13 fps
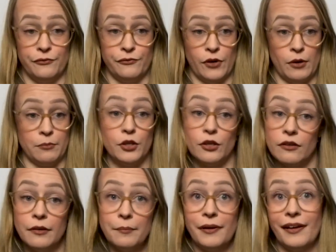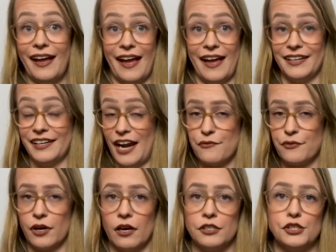from Europe and
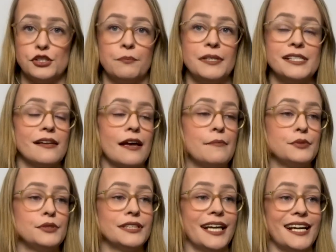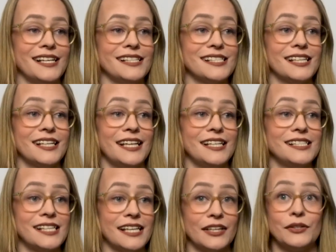Africa should be sampled as a
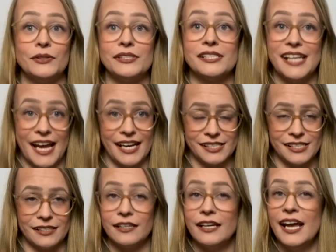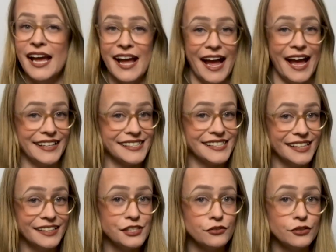single taxon,
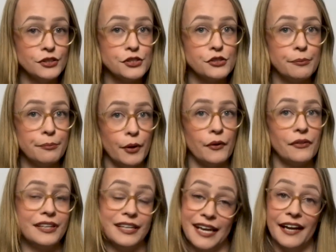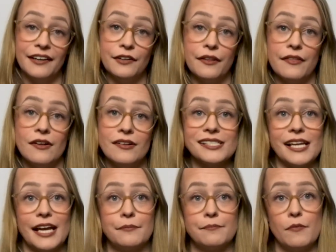ancestral to both Neanderthals
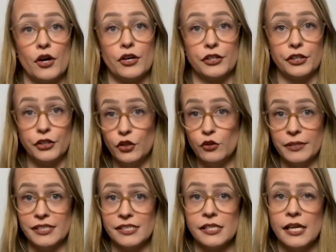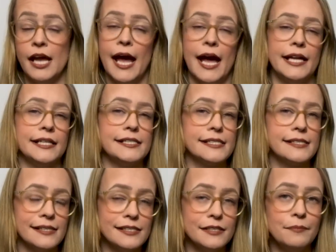and modern humans, and it
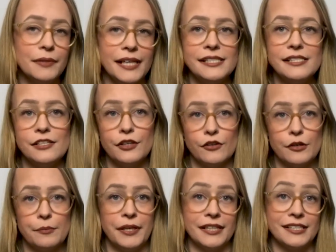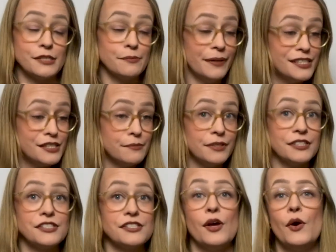doesn't place the European
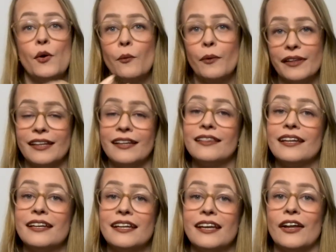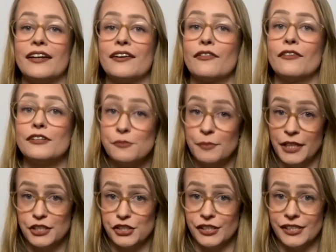specimens within the Neanderthal
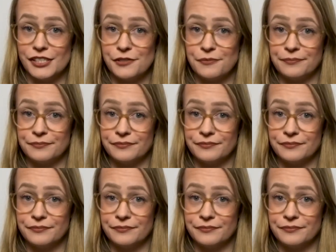species.